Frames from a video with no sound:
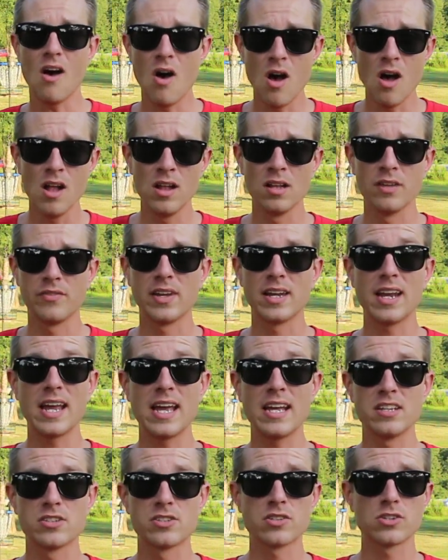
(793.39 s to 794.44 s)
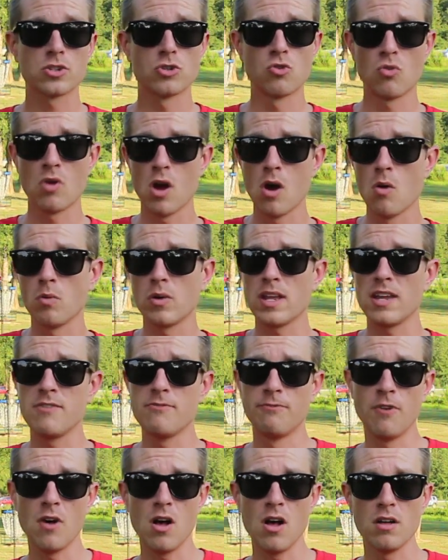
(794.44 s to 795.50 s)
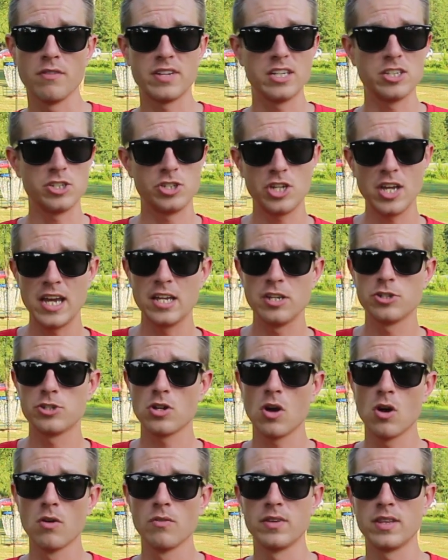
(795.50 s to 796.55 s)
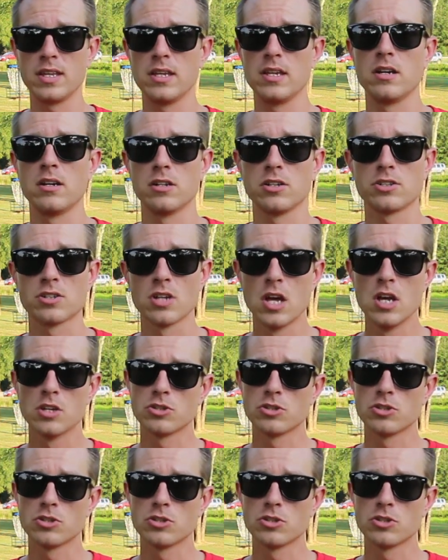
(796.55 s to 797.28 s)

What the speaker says: all of it has grown, evolved, and changed over the years.